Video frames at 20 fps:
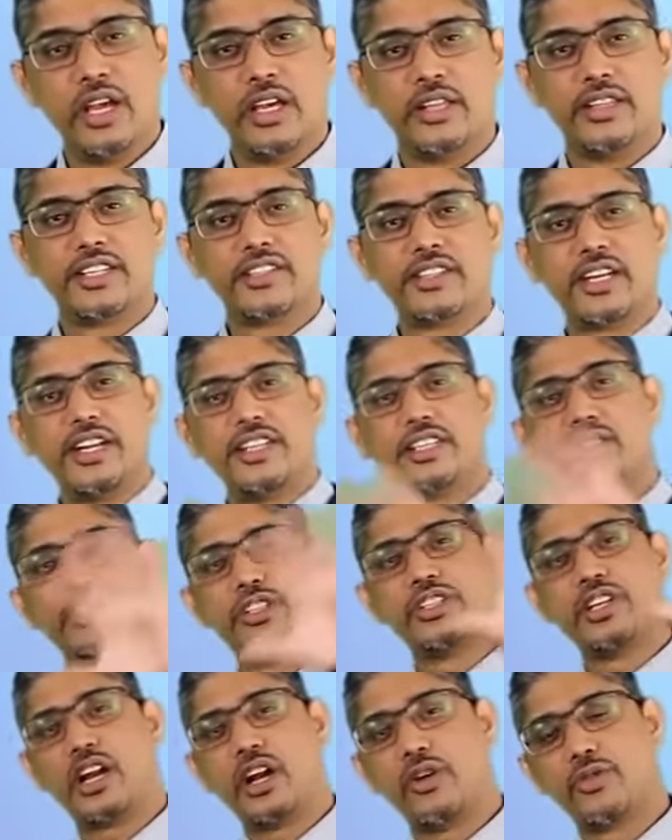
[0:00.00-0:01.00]
the studies which
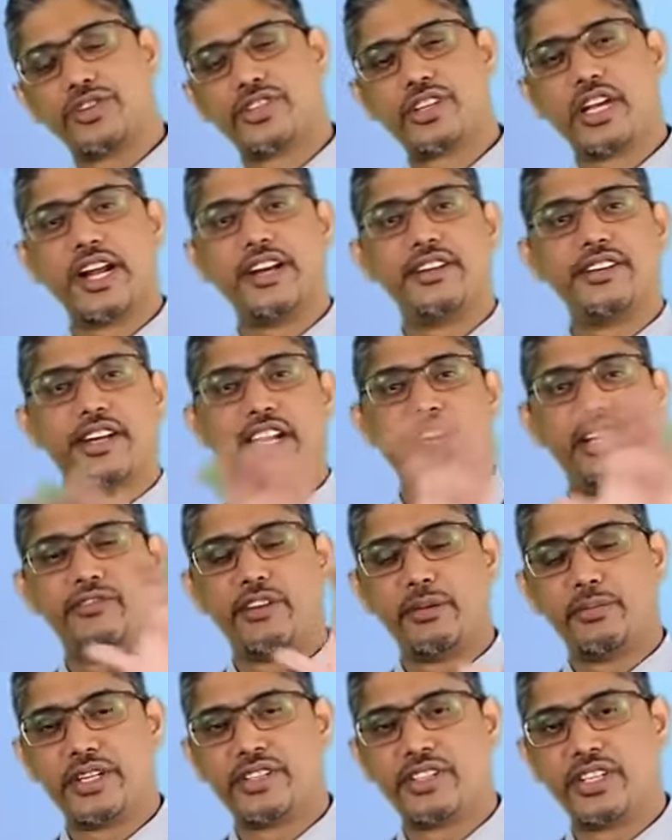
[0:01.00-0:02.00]
are outside the
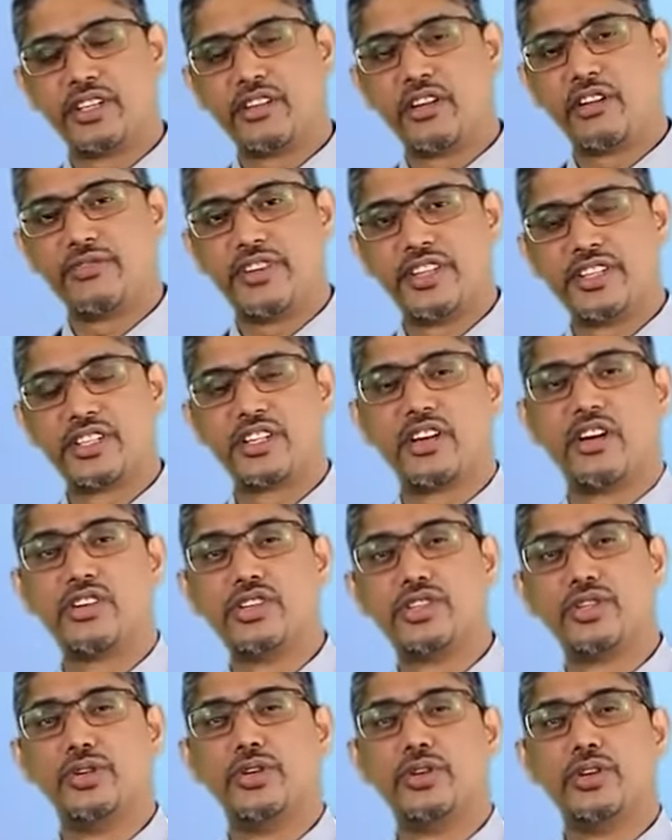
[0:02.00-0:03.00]
95% confidence
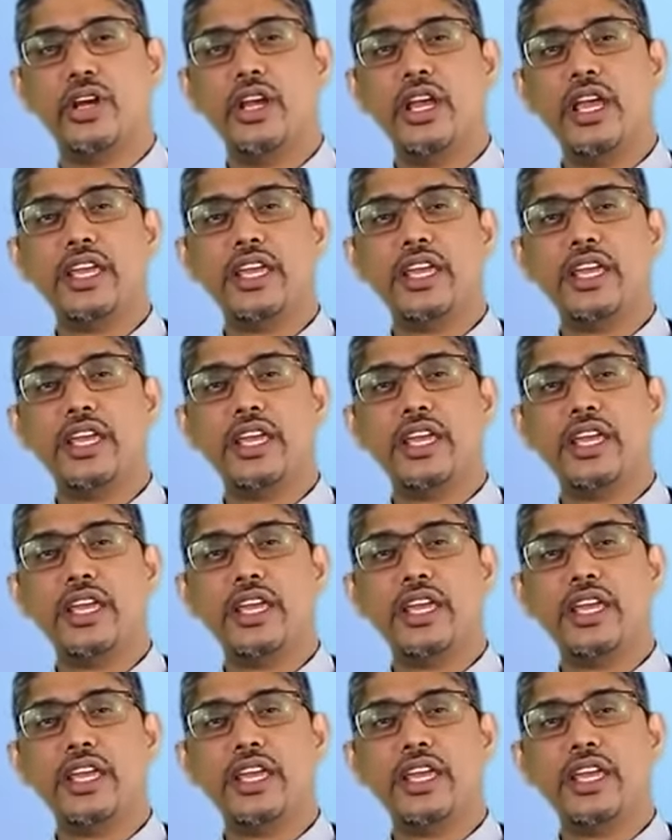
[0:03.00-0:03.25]
contour